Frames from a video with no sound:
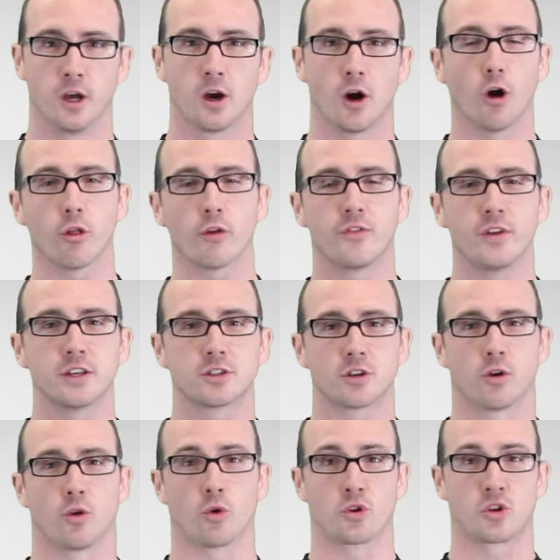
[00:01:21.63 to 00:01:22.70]
All of these
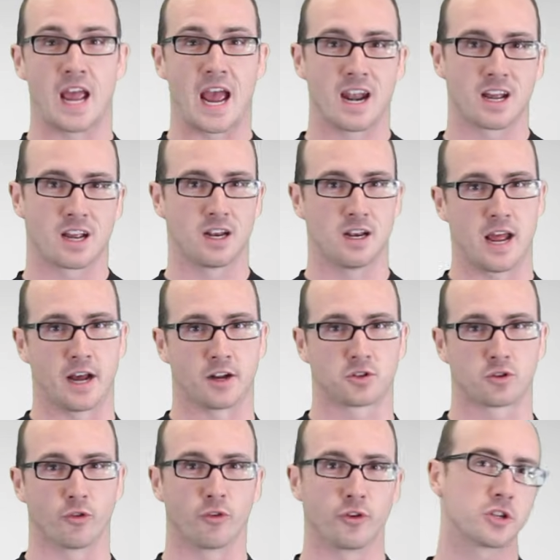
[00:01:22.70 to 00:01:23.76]
are organic and
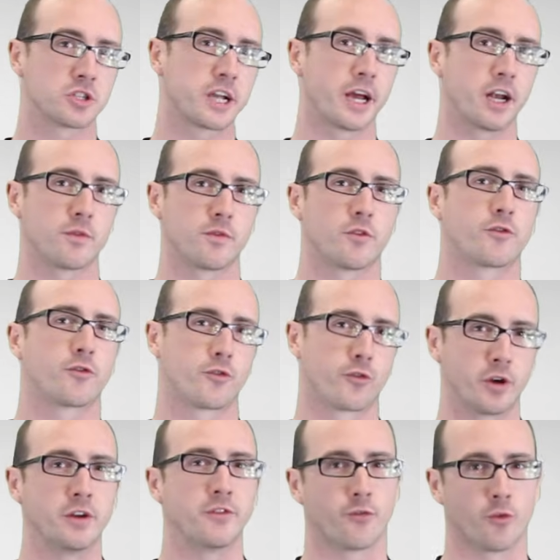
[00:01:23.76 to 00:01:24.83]
natural, and they're just kind of
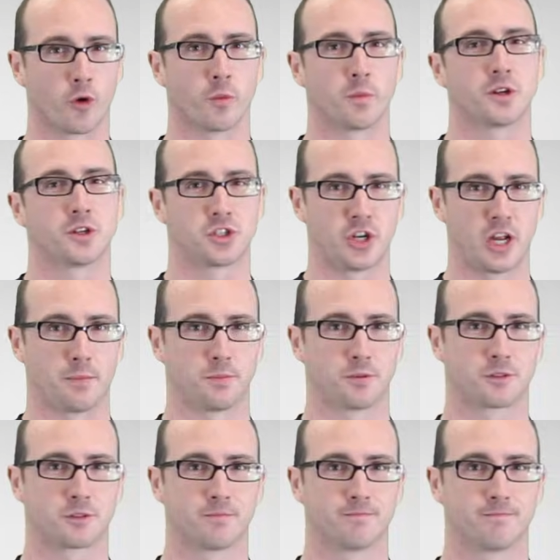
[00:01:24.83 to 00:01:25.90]
free-formed
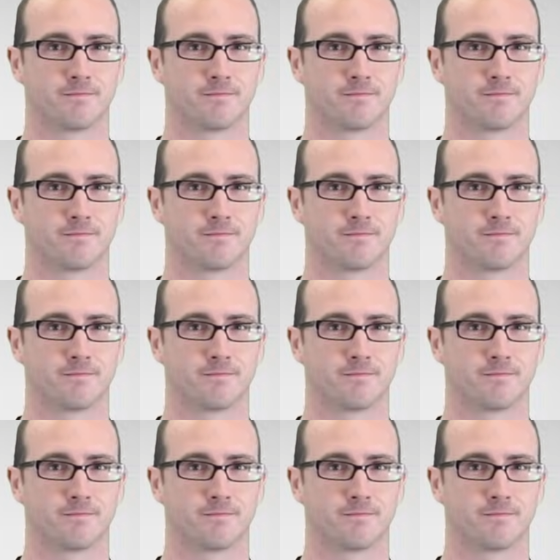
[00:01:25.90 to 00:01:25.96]
shapes.